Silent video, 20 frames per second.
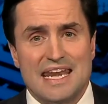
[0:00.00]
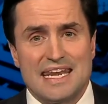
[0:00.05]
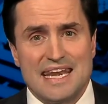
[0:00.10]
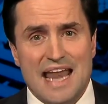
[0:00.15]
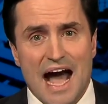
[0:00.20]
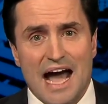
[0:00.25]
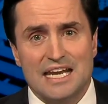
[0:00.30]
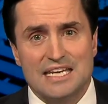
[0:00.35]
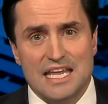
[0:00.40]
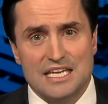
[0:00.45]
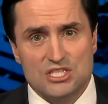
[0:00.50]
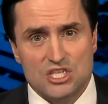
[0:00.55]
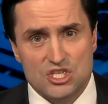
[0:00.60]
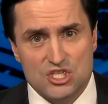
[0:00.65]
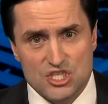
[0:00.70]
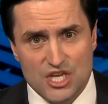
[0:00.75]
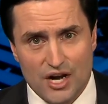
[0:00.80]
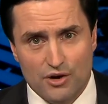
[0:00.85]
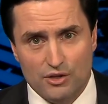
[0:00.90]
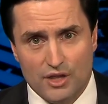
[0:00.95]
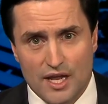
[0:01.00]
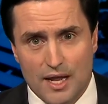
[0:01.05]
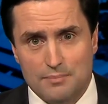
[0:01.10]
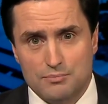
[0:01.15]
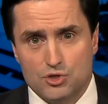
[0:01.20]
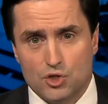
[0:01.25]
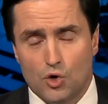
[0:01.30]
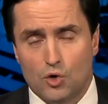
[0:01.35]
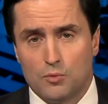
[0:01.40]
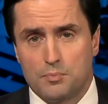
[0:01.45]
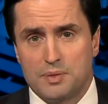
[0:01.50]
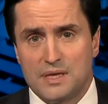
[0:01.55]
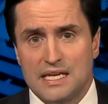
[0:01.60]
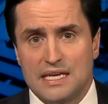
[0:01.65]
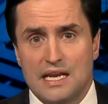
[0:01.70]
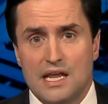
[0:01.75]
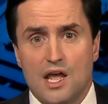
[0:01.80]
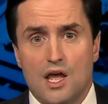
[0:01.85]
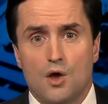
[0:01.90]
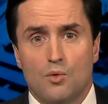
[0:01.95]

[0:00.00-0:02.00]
Not necessarily, I'm told, Pete,